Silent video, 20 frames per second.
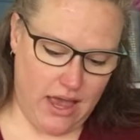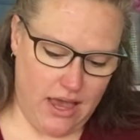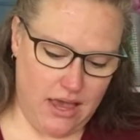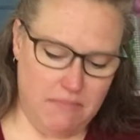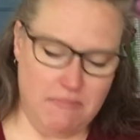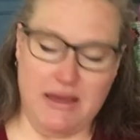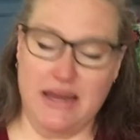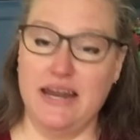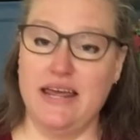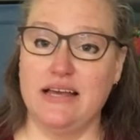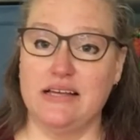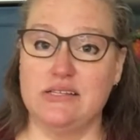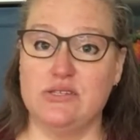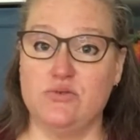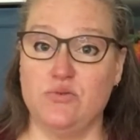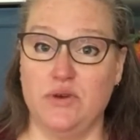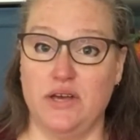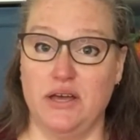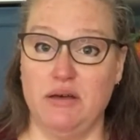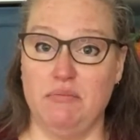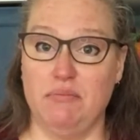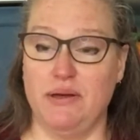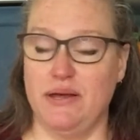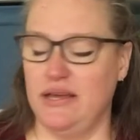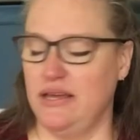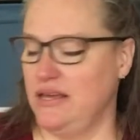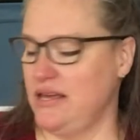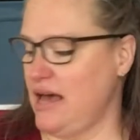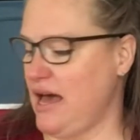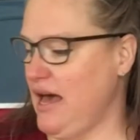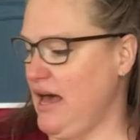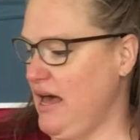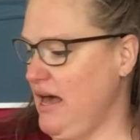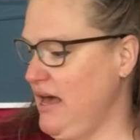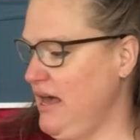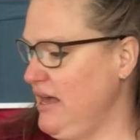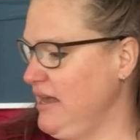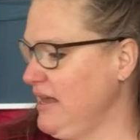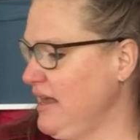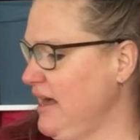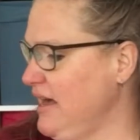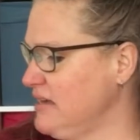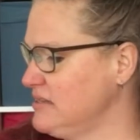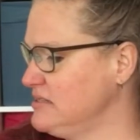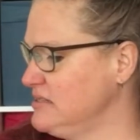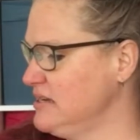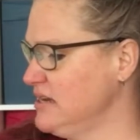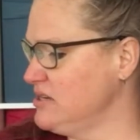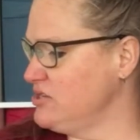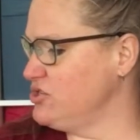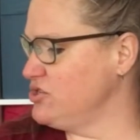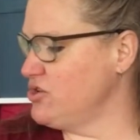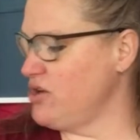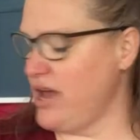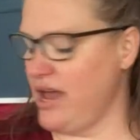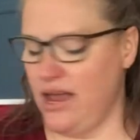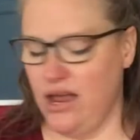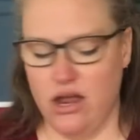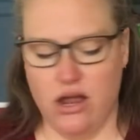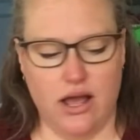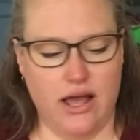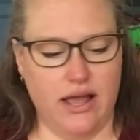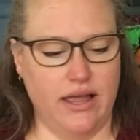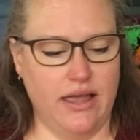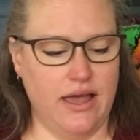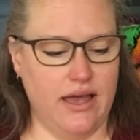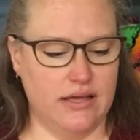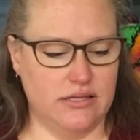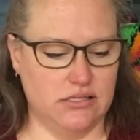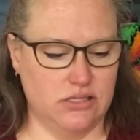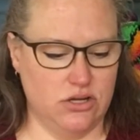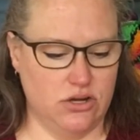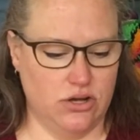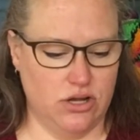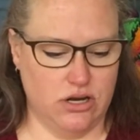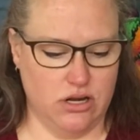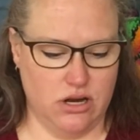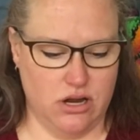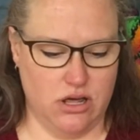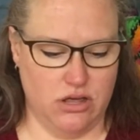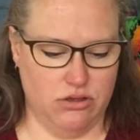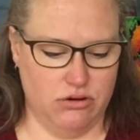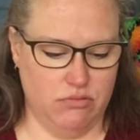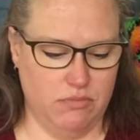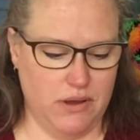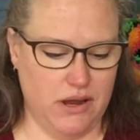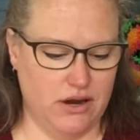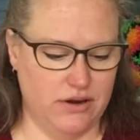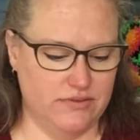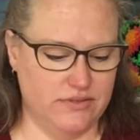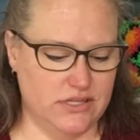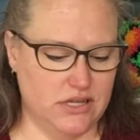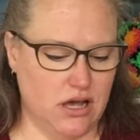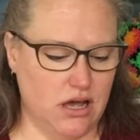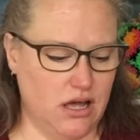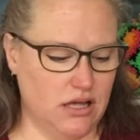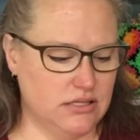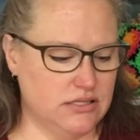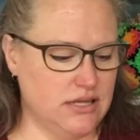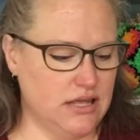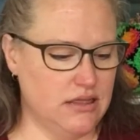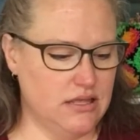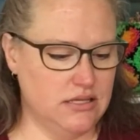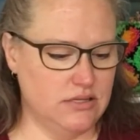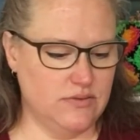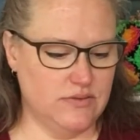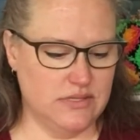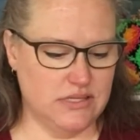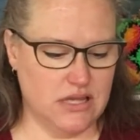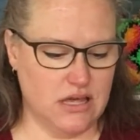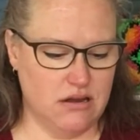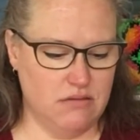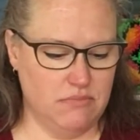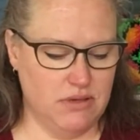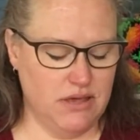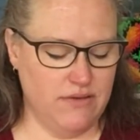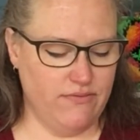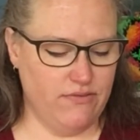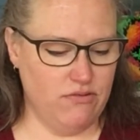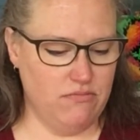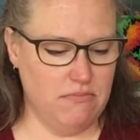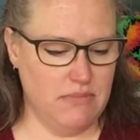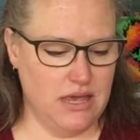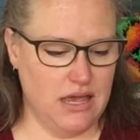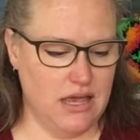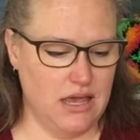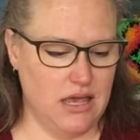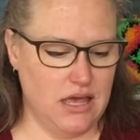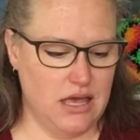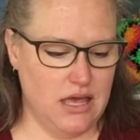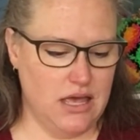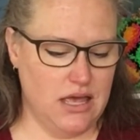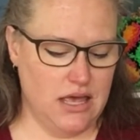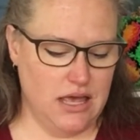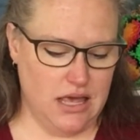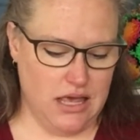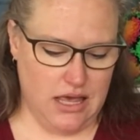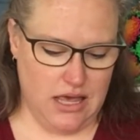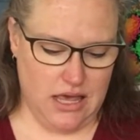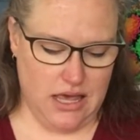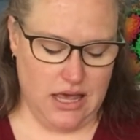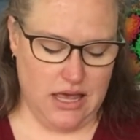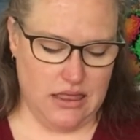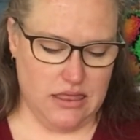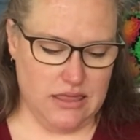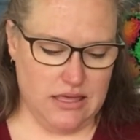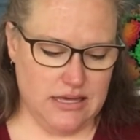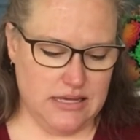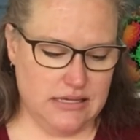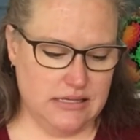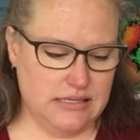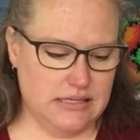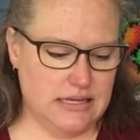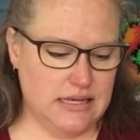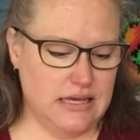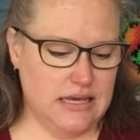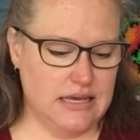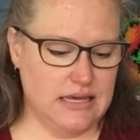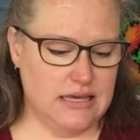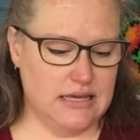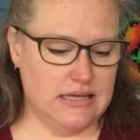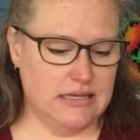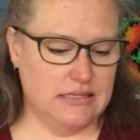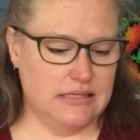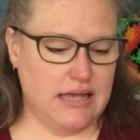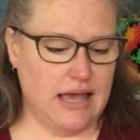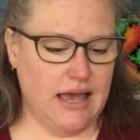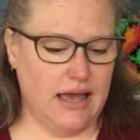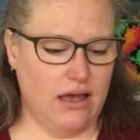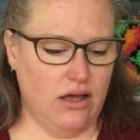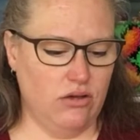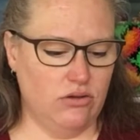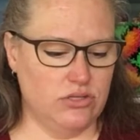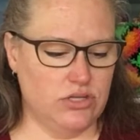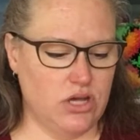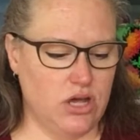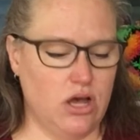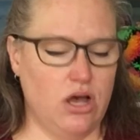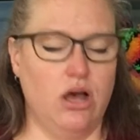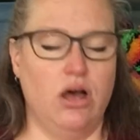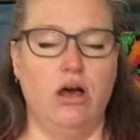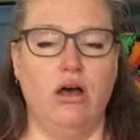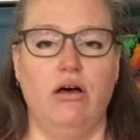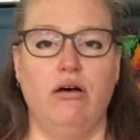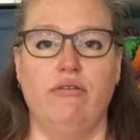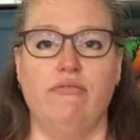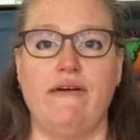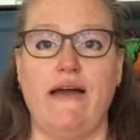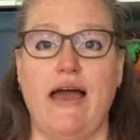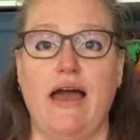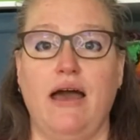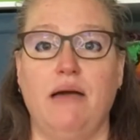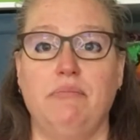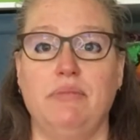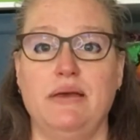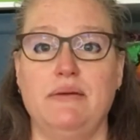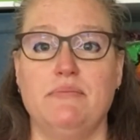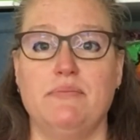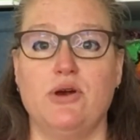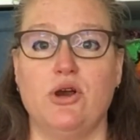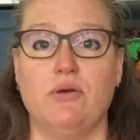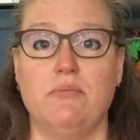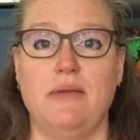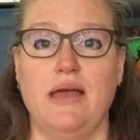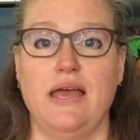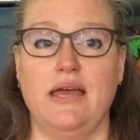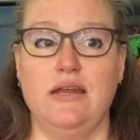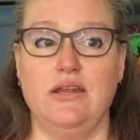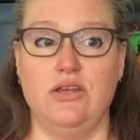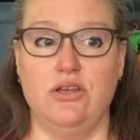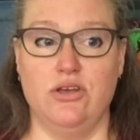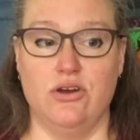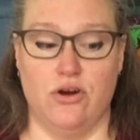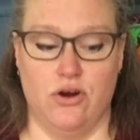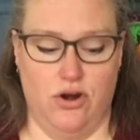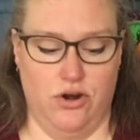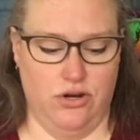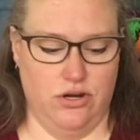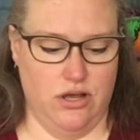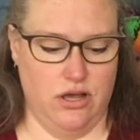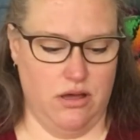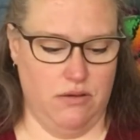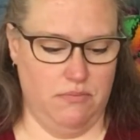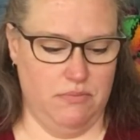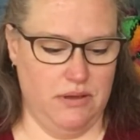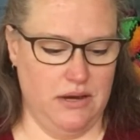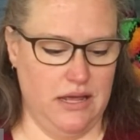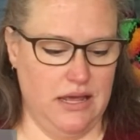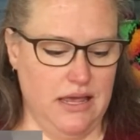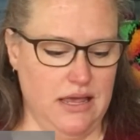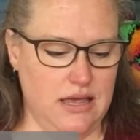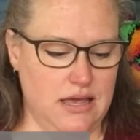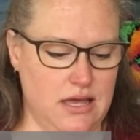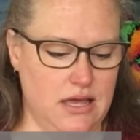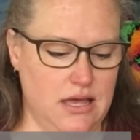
my next whip, I cast yesterday, I cast on another pair of socks, and this one's going to be for me. And this is out of Happy Mermaid Yarn Company,